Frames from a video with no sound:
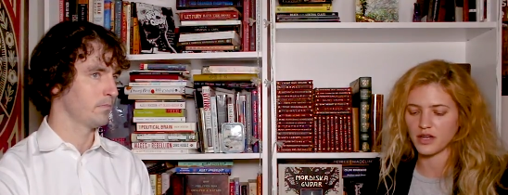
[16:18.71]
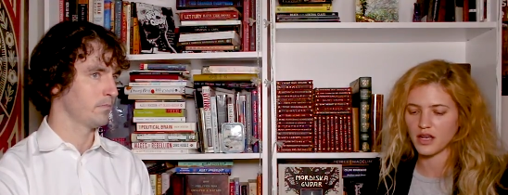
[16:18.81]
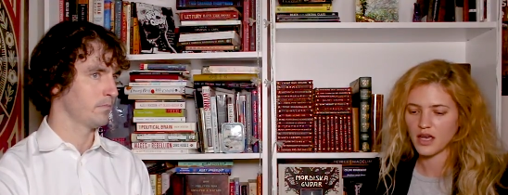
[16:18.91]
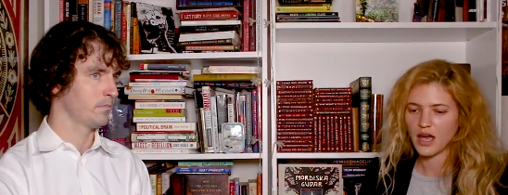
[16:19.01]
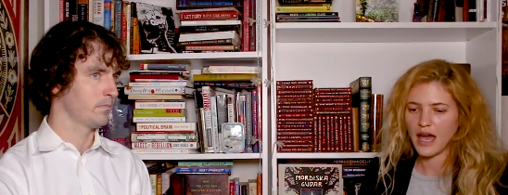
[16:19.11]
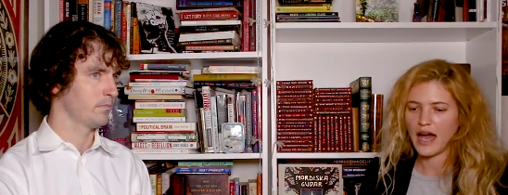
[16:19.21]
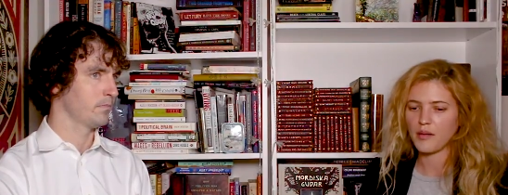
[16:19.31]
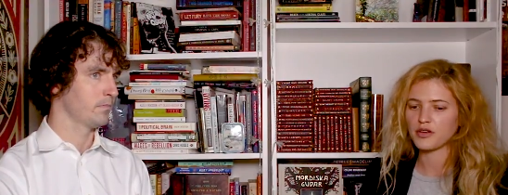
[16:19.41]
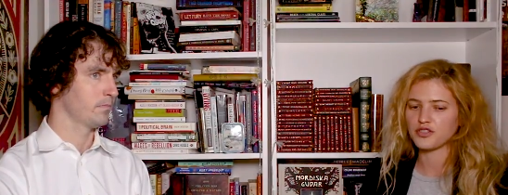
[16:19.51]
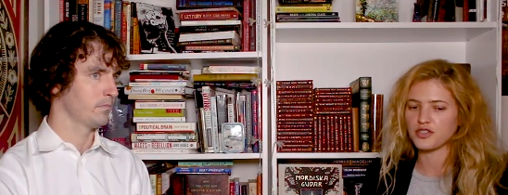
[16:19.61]
Speaker 1: But
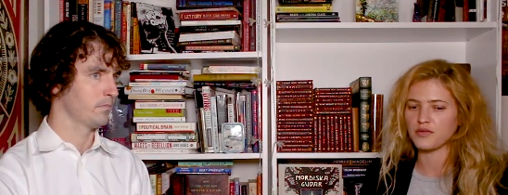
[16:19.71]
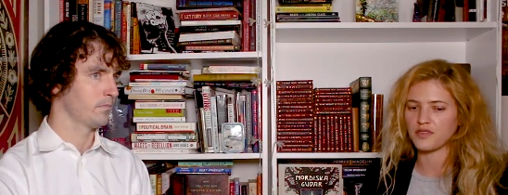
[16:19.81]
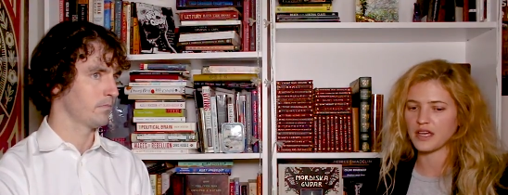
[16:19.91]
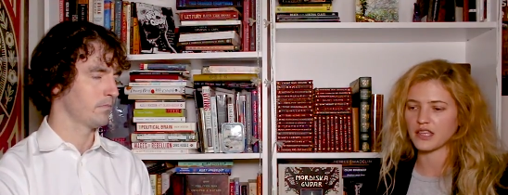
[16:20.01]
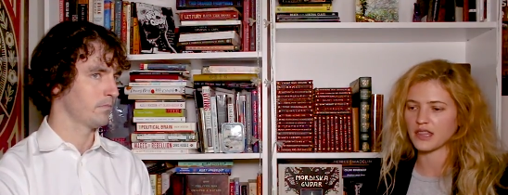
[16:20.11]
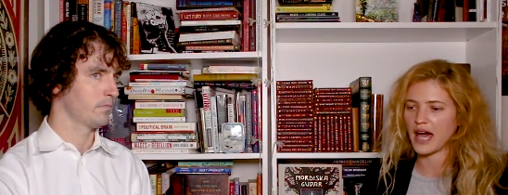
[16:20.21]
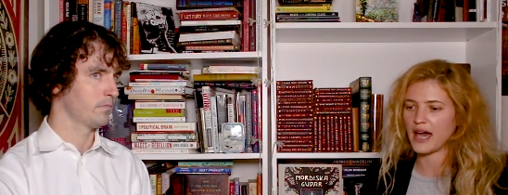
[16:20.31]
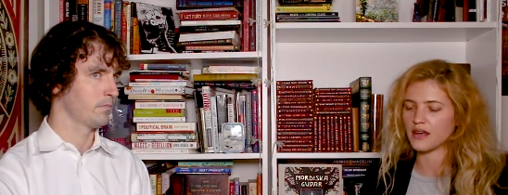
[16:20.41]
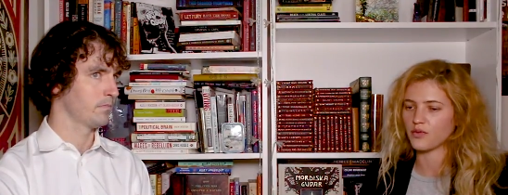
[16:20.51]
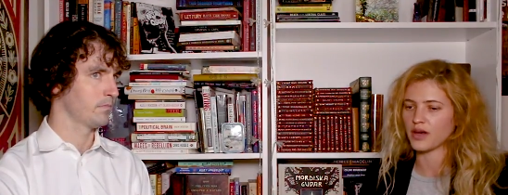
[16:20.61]
how much do you think that
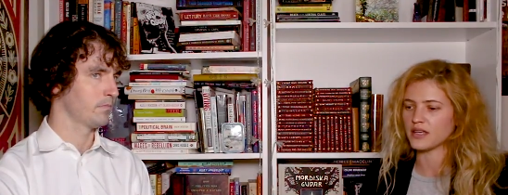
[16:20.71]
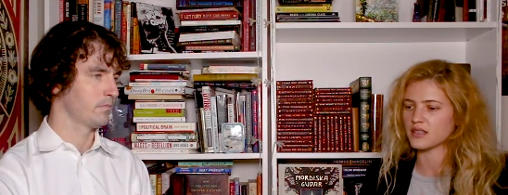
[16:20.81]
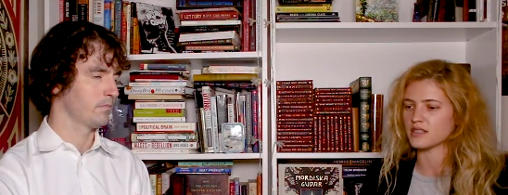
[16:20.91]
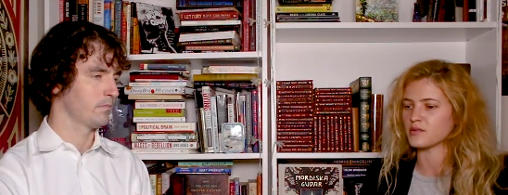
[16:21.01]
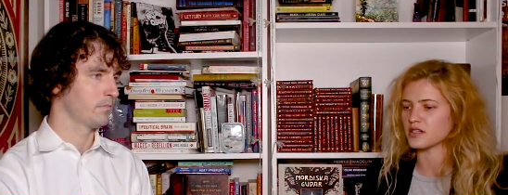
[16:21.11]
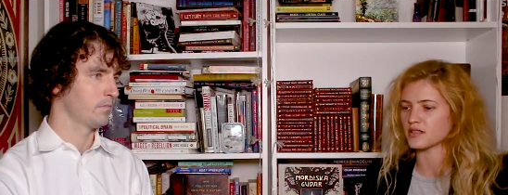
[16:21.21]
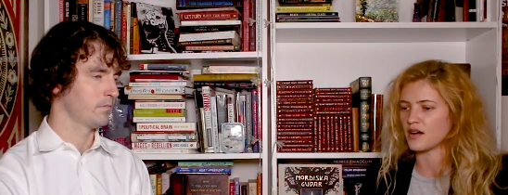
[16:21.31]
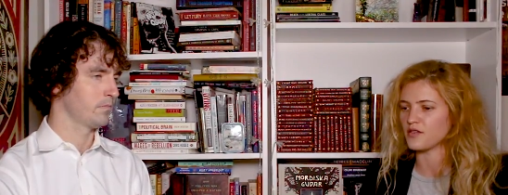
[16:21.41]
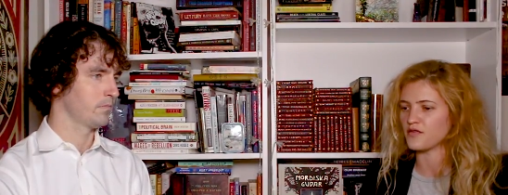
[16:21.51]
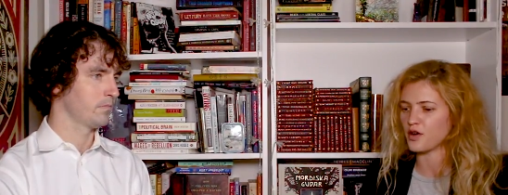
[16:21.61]
that racism and
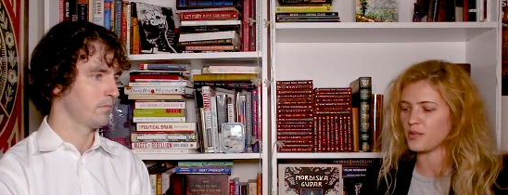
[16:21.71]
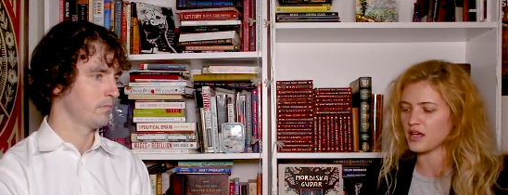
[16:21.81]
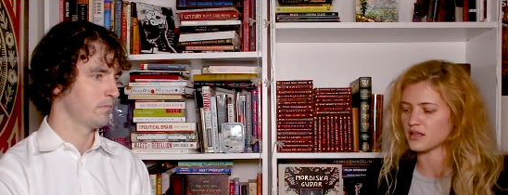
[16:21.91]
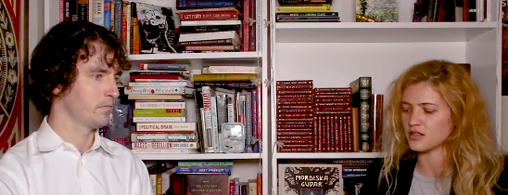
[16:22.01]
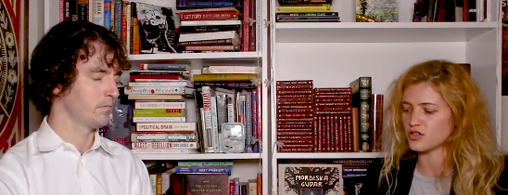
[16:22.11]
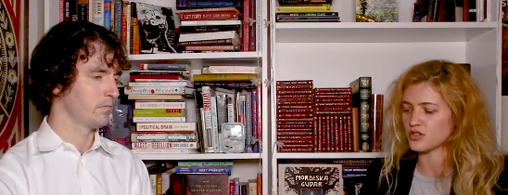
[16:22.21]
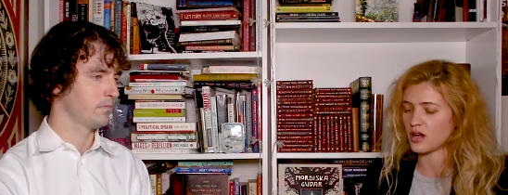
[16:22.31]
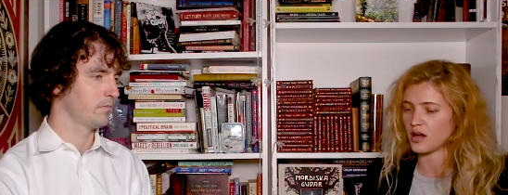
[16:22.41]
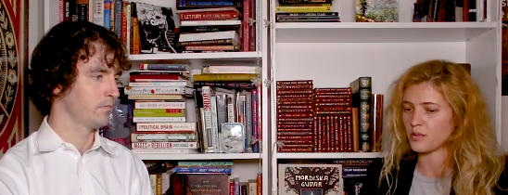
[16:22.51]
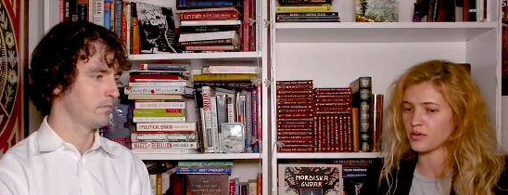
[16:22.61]
Islamophobia
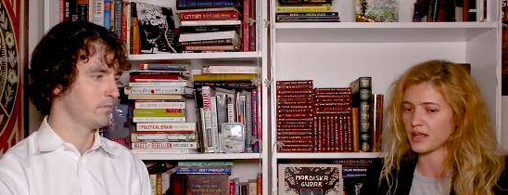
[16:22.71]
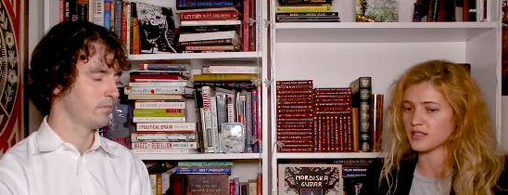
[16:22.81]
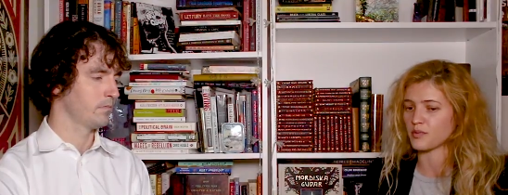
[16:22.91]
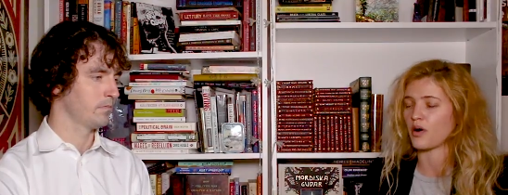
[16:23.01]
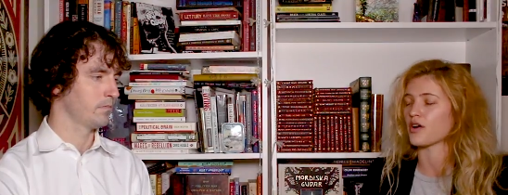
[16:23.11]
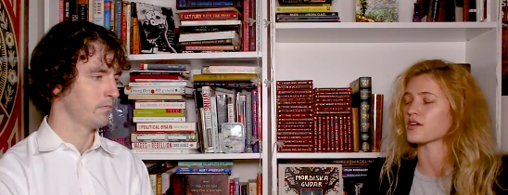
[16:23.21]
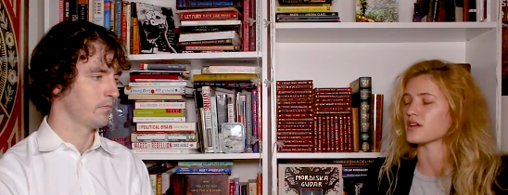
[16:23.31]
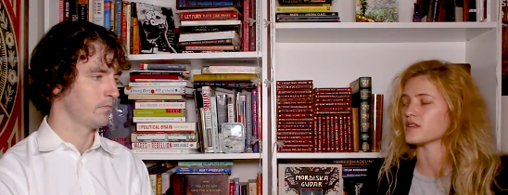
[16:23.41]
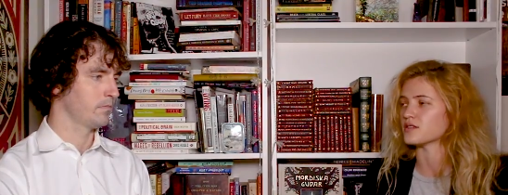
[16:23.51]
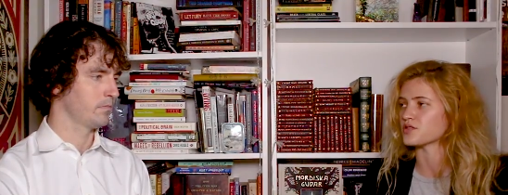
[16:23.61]
uh, plays a part
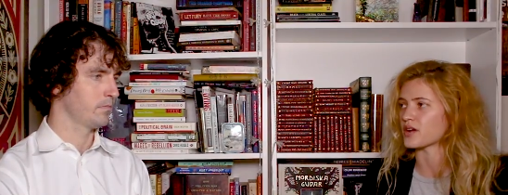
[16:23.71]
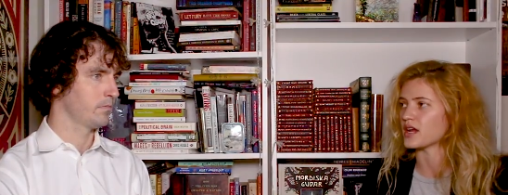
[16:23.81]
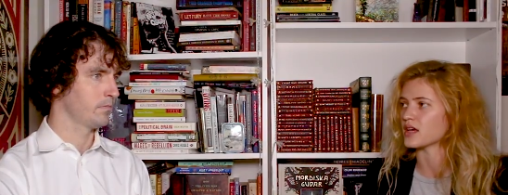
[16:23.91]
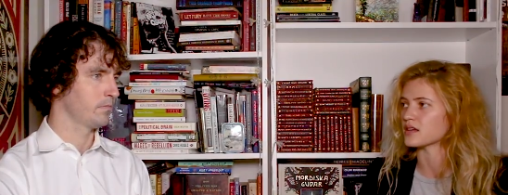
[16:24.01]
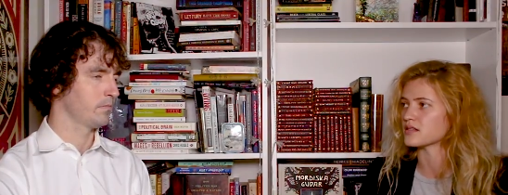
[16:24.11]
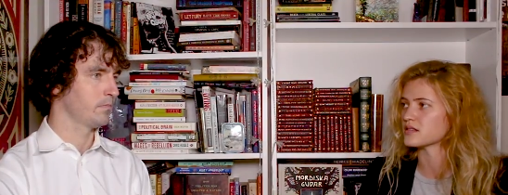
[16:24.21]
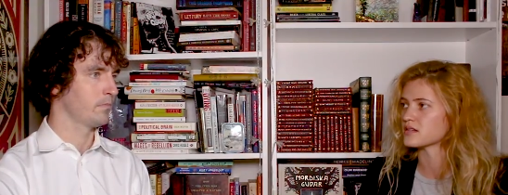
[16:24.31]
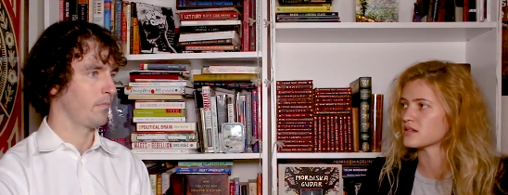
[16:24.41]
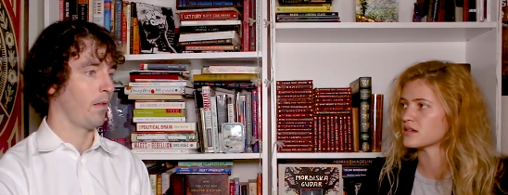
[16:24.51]
in these trainings?